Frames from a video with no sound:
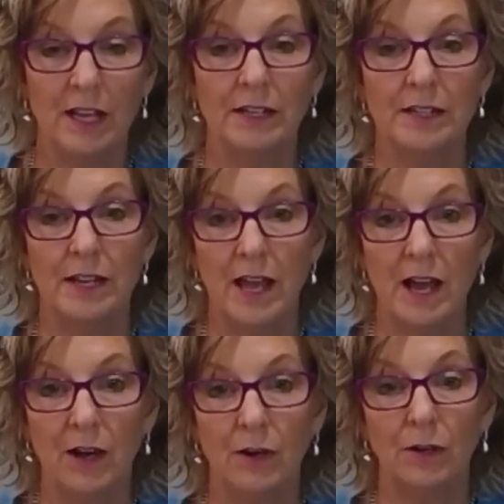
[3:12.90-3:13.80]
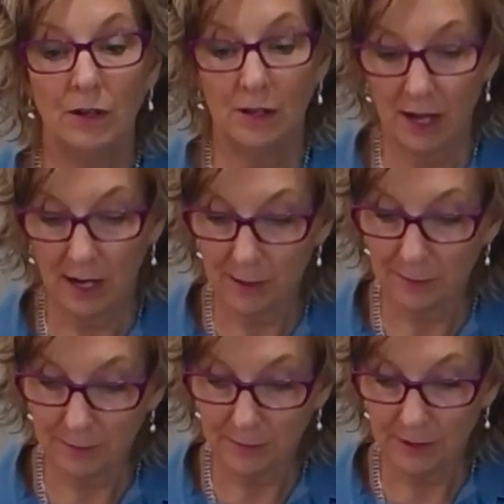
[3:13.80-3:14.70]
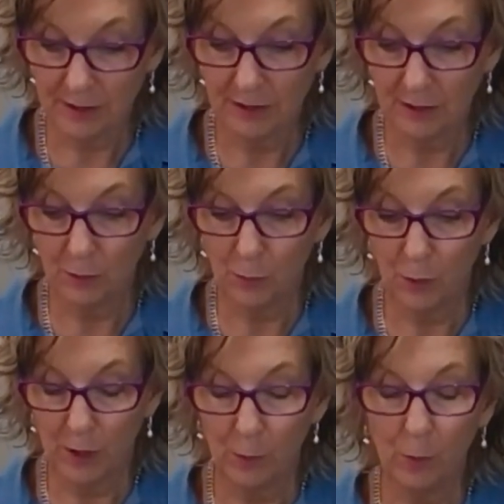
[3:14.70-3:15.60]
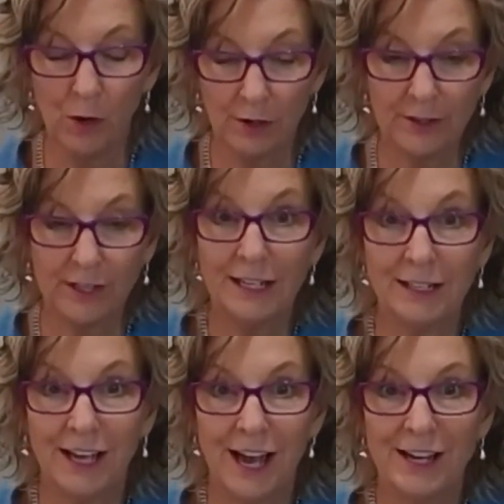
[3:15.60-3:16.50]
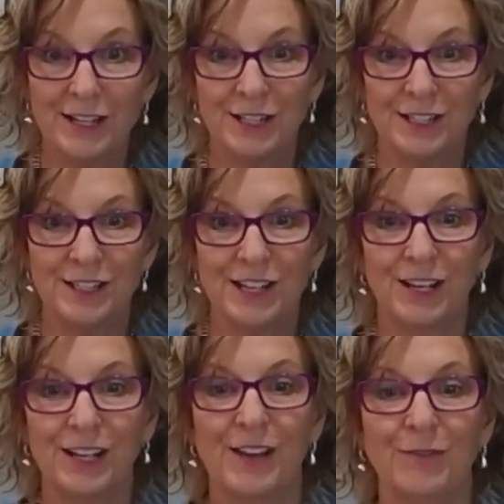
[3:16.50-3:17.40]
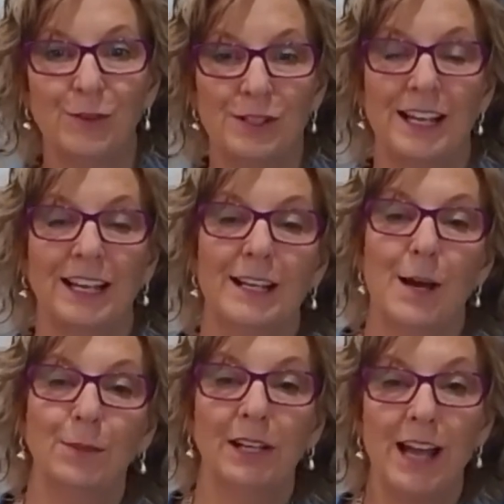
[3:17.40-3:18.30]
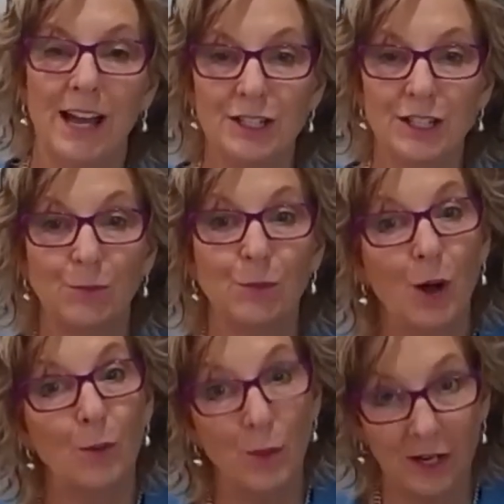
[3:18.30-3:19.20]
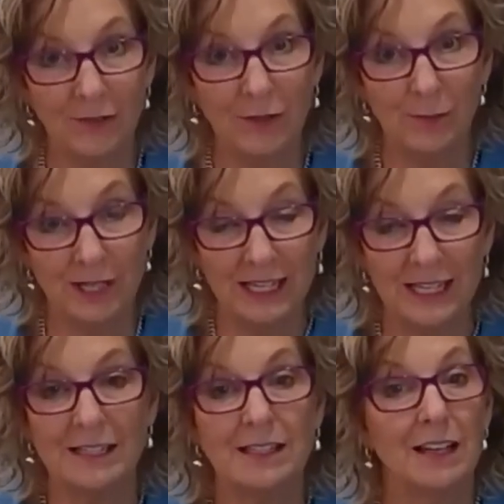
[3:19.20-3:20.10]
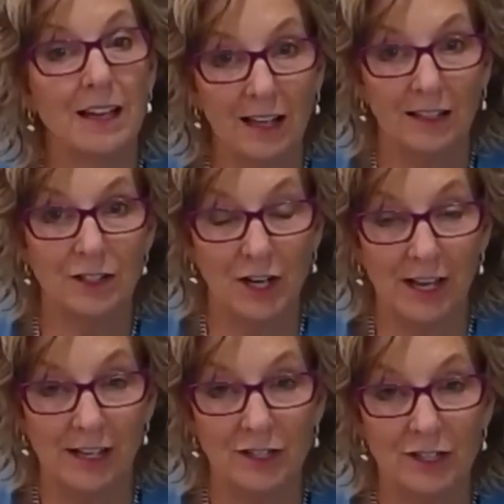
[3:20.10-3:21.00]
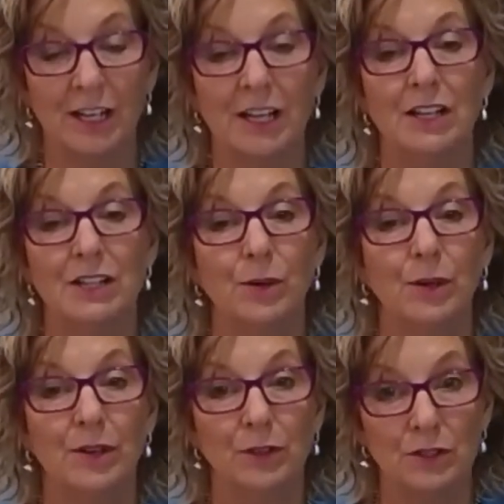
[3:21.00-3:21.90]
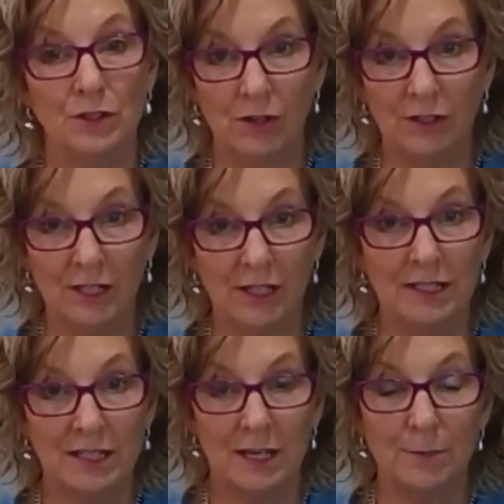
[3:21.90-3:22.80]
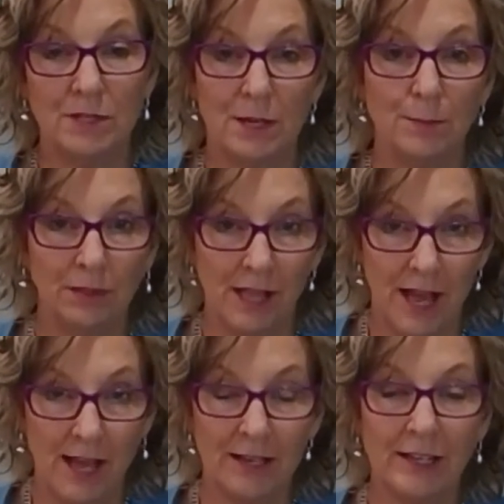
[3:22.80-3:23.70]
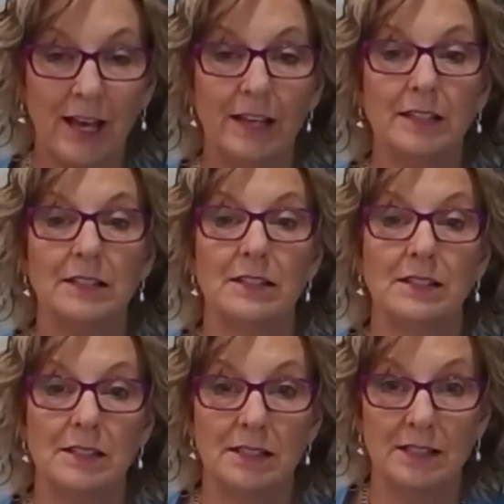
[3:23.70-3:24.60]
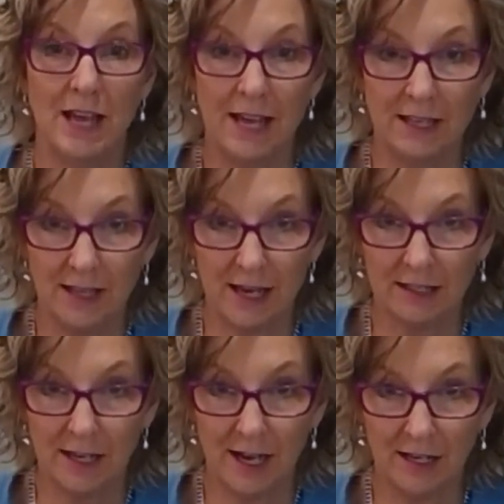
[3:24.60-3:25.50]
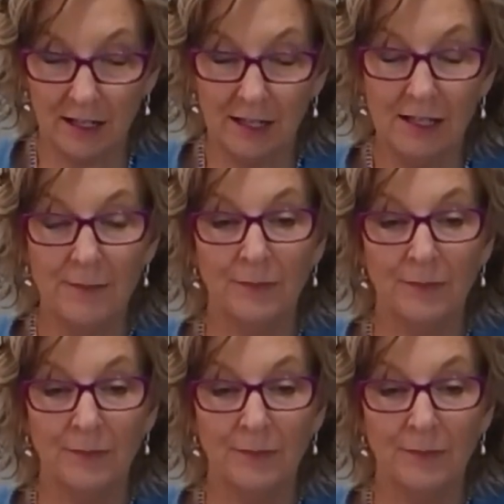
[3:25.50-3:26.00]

Now, what are the indications, okay, for a second application? Well, one of them is the color change. So if you don't get a deep, deep black and it doesn't stay that color,